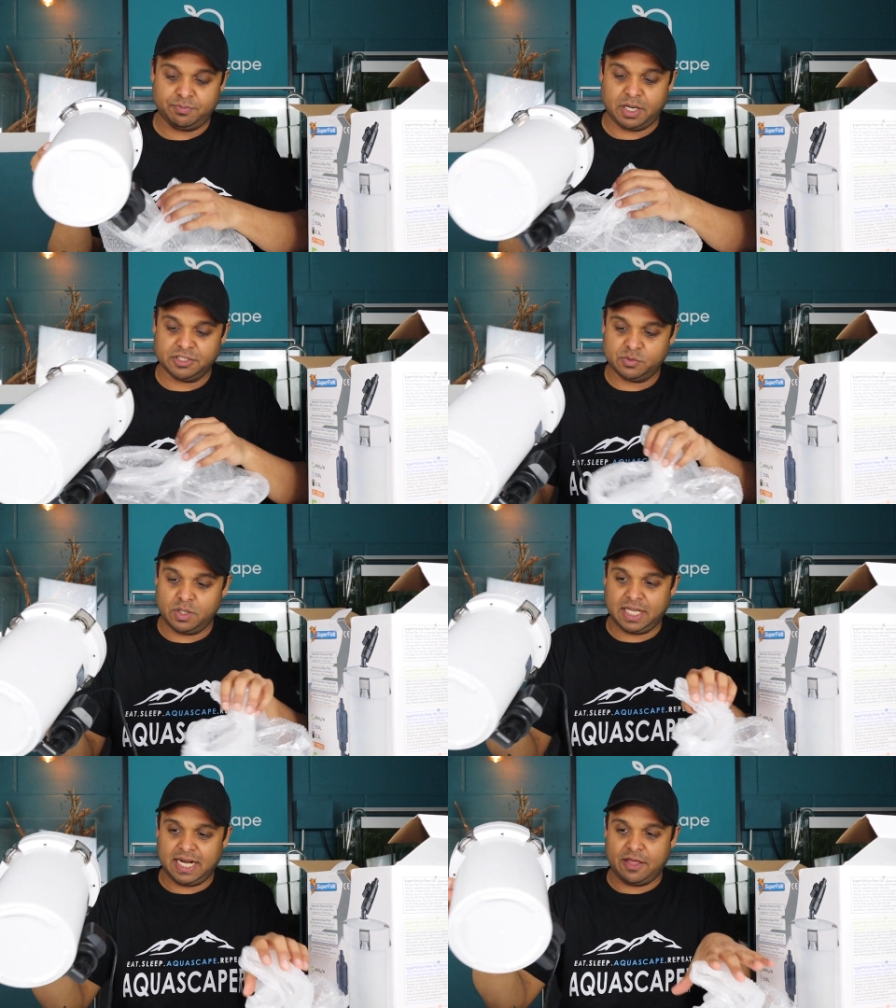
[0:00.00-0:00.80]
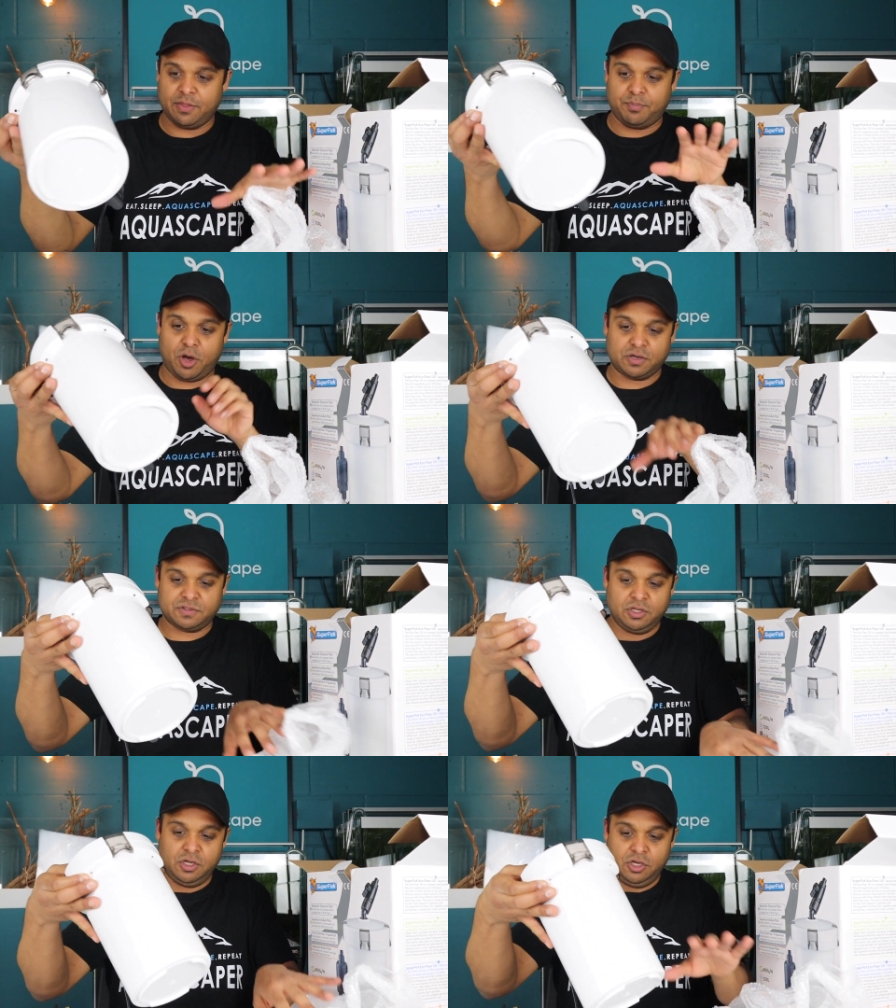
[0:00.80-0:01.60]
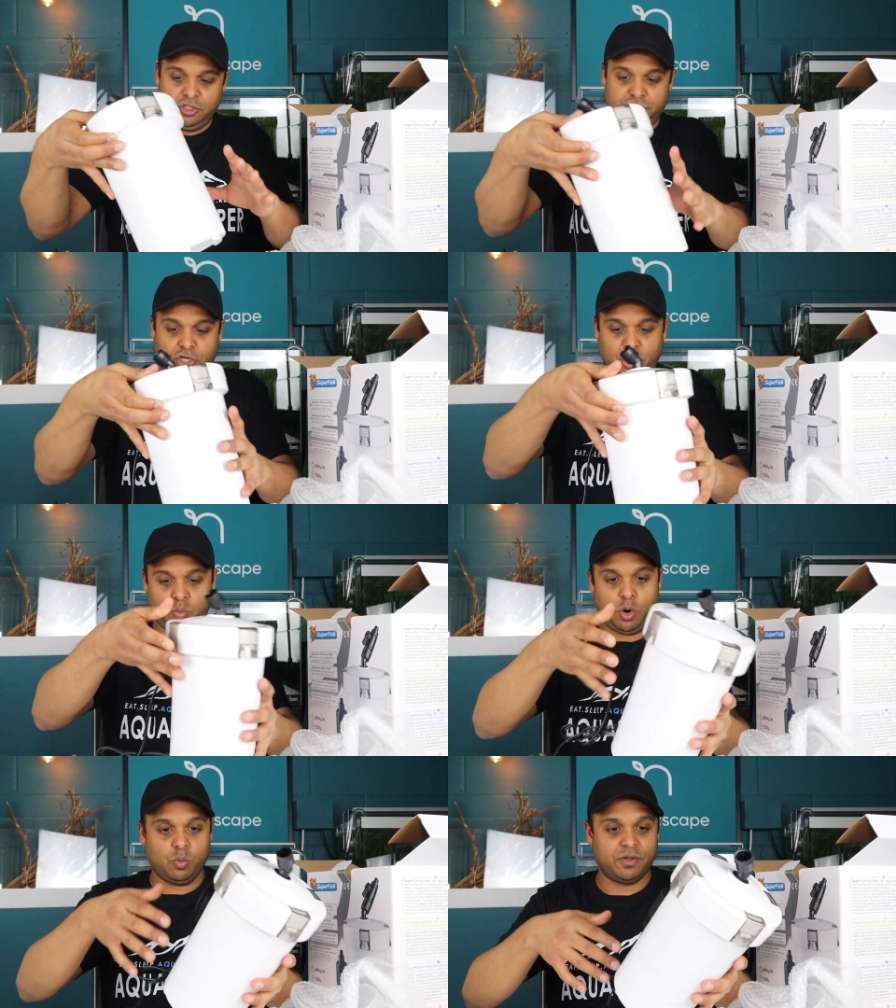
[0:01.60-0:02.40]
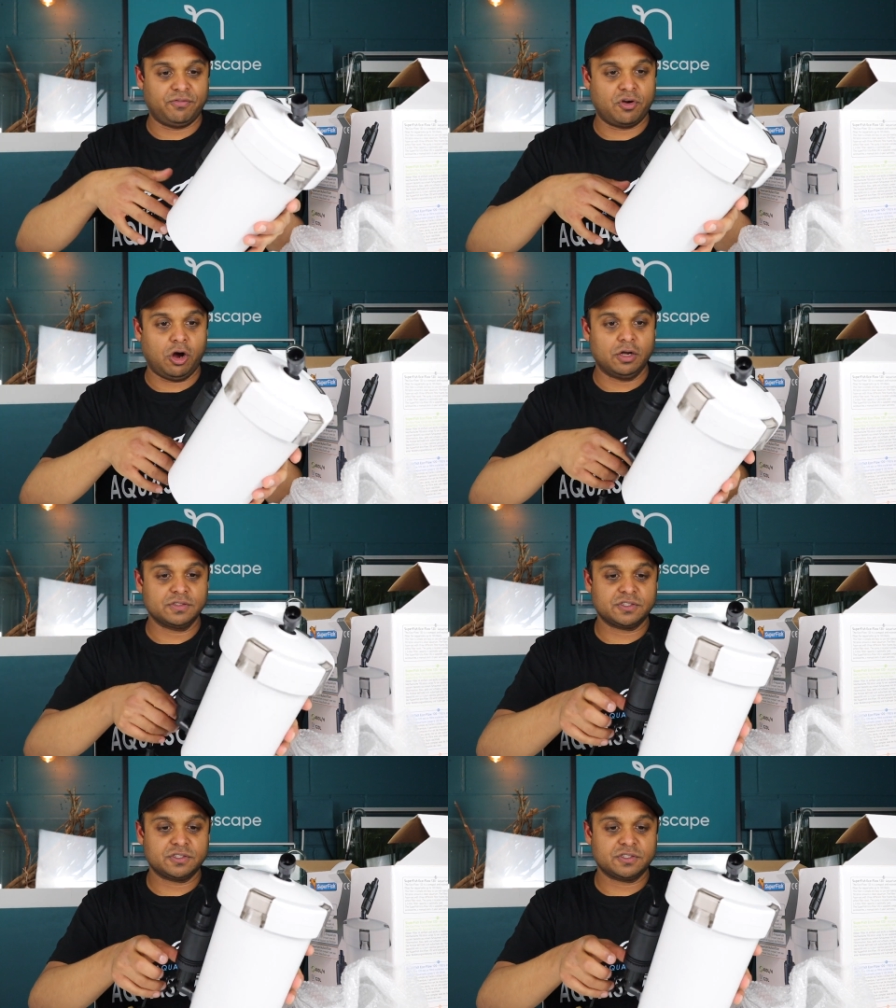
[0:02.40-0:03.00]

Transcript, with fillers: But I just want to get out the box, show you what we've got.